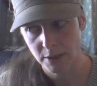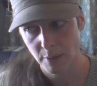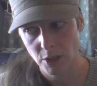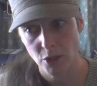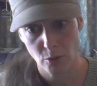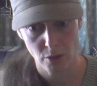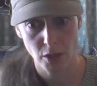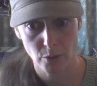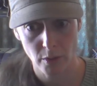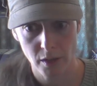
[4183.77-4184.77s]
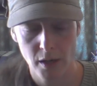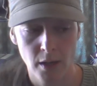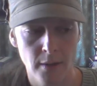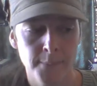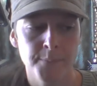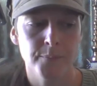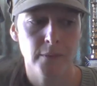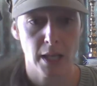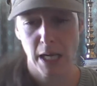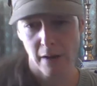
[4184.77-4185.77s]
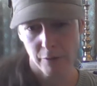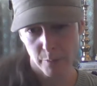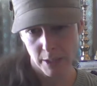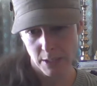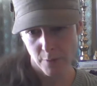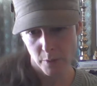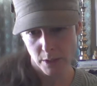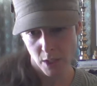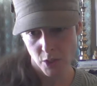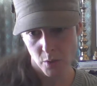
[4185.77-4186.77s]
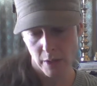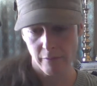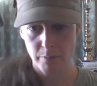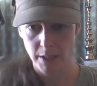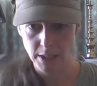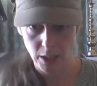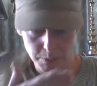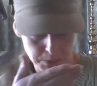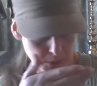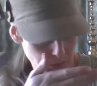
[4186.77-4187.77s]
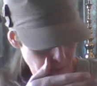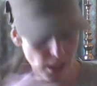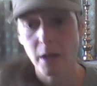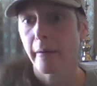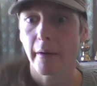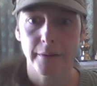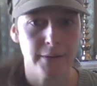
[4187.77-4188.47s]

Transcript: as much as you thought you were. And everybody's right. focused on you and everybody's like, oh,